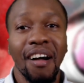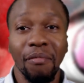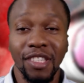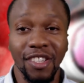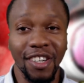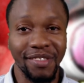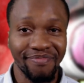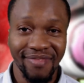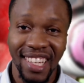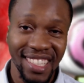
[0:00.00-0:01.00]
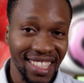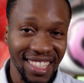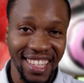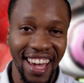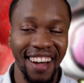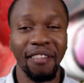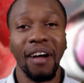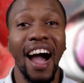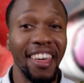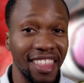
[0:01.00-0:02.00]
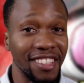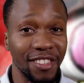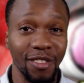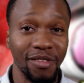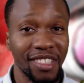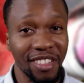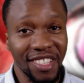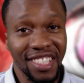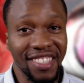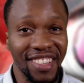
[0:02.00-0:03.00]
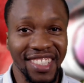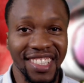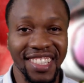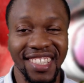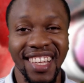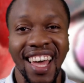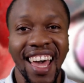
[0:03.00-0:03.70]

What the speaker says: So yeah, I think so. So it is what it is.